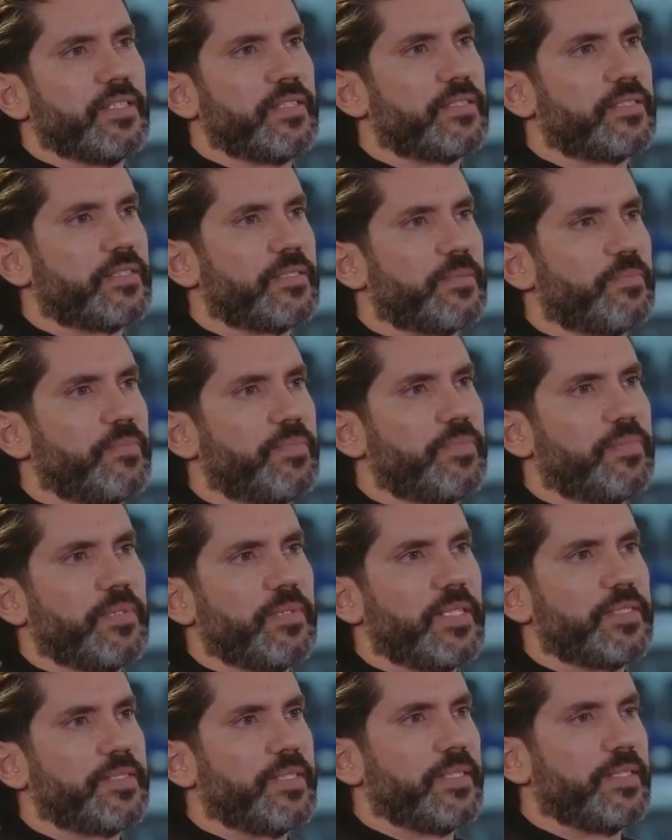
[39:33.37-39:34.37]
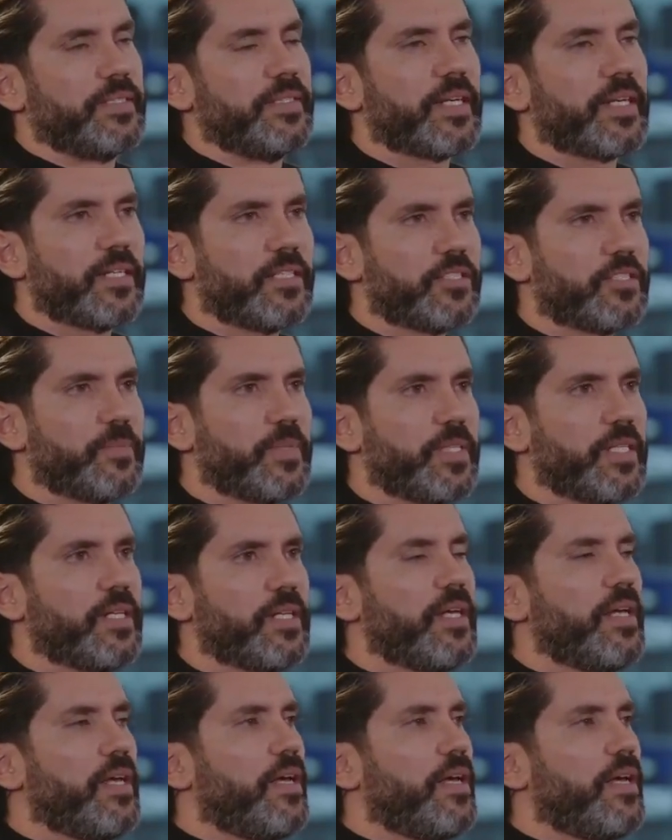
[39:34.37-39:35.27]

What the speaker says: it's pretty negligible.